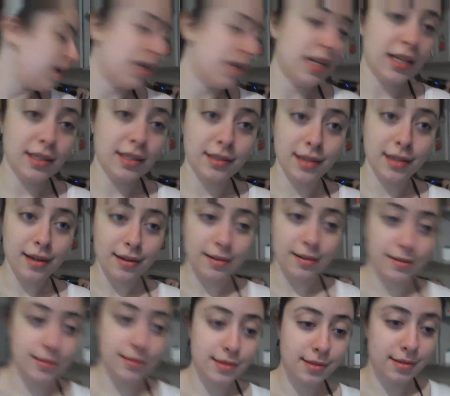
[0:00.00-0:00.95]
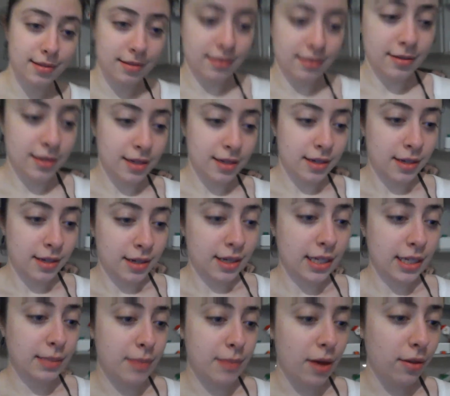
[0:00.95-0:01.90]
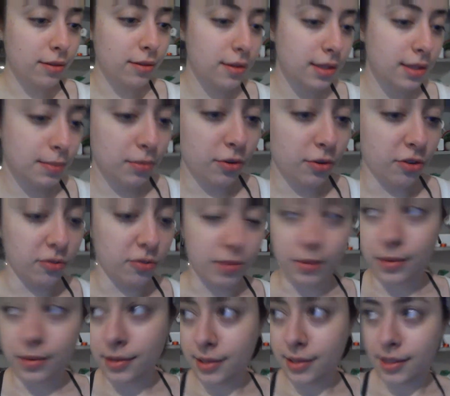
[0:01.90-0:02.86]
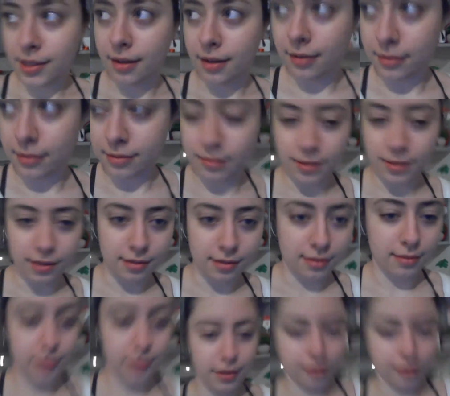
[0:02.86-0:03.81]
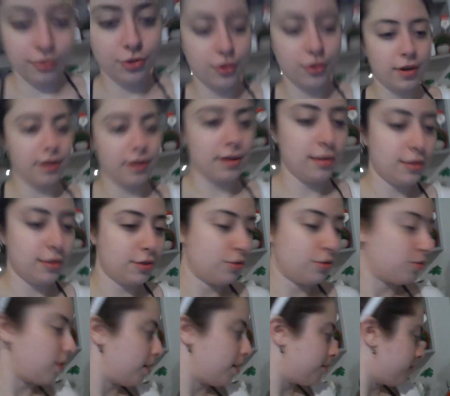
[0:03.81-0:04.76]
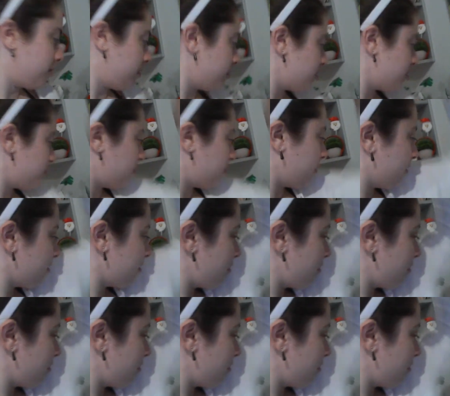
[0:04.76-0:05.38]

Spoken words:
his mouth does move, but once again, I'm like, try not to drop this, but